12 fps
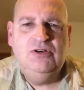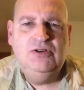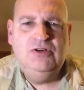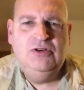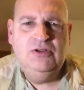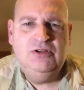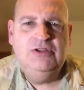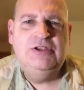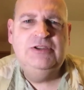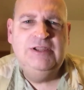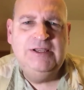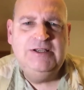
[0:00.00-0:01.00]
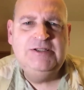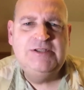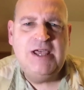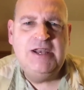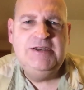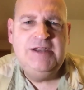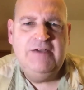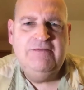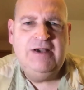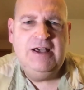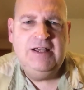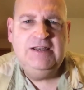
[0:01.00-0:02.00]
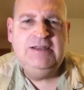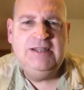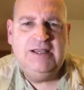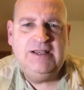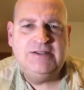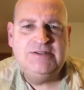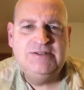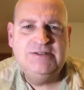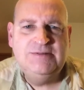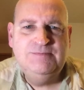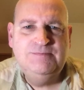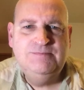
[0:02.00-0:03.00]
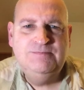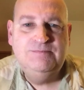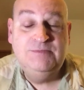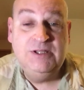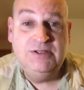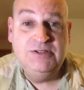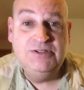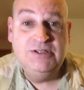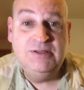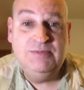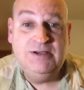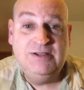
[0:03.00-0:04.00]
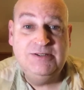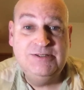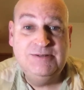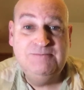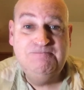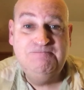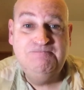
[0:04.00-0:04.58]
Good things never last. Nothing's in the past.